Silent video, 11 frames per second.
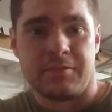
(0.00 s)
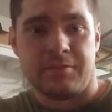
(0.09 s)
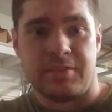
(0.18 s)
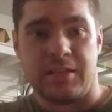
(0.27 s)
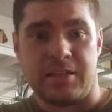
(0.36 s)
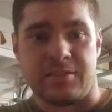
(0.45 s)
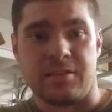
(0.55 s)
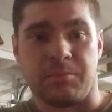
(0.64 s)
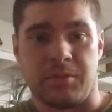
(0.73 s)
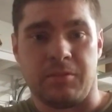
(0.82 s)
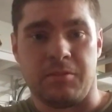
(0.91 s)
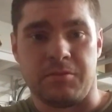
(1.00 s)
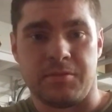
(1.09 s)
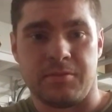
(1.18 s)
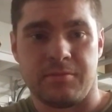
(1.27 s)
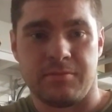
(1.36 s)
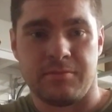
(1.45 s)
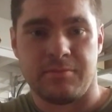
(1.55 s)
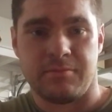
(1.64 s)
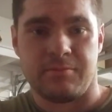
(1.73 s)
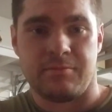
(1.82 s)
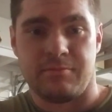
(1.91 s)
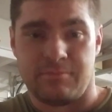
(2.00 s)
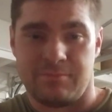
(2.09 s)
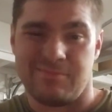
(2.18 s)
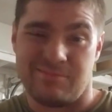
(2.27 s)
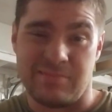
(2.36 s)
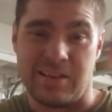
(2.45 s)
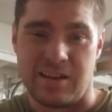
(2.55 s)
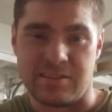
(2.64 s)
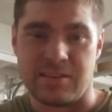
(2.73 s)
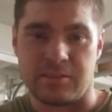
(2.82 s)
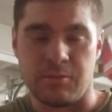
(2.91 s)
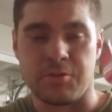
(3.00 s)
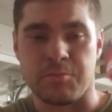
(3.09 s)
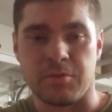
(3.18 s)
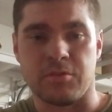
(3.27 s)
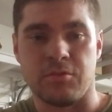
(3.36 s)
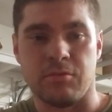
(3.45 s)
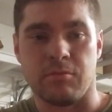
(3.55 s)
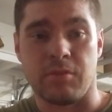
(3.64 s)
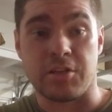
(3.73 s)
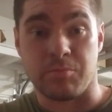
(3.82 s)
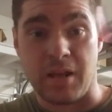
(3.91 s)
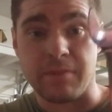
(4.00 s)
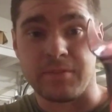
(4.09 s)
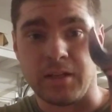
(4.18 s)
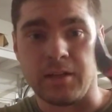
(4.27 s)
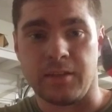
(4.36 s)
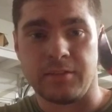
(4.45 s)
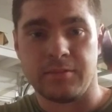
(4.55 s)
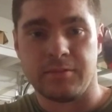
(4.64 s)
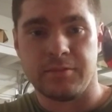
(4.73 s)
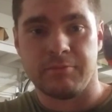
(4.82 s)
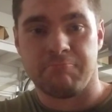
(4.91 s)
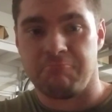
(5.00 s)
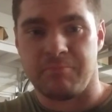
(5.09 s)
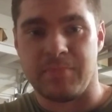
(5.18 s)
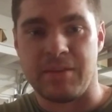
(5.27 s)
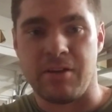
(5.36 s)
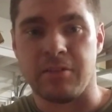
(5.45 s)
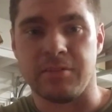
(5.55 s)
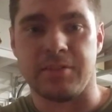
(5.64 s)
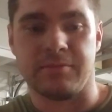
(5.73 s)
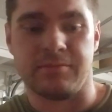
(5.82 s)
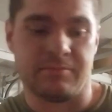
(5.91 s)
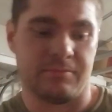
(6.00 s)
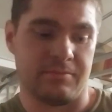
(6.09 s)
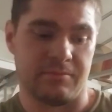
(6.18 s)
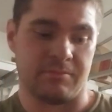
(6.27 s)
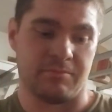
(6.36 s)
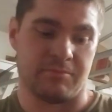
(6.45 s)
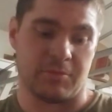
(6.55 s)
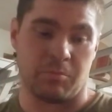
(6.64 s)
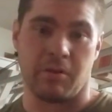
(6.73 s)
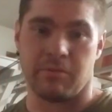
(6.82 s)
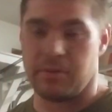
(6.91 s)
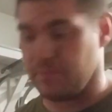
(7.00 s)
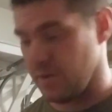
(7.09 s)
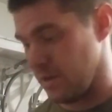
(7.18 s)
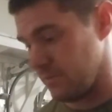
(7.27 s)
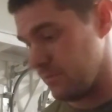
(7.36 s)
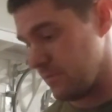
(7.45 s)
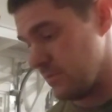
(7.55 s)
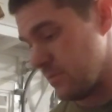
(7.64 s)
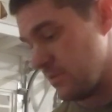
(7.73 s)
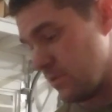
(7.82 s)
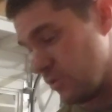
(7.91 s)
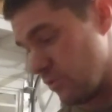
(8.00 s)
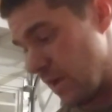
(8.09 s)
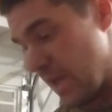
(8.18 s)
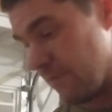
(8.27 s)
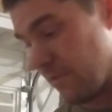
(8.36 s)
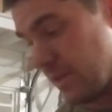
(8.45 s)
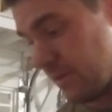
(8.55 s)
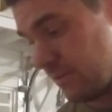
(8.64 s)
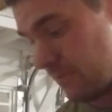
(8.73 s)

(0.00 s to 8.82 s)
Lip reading: to get something loose. Not exactly what you're supposed to do with a wrench, but I've done it. And they've held it. It's perfectly fine. Do I have a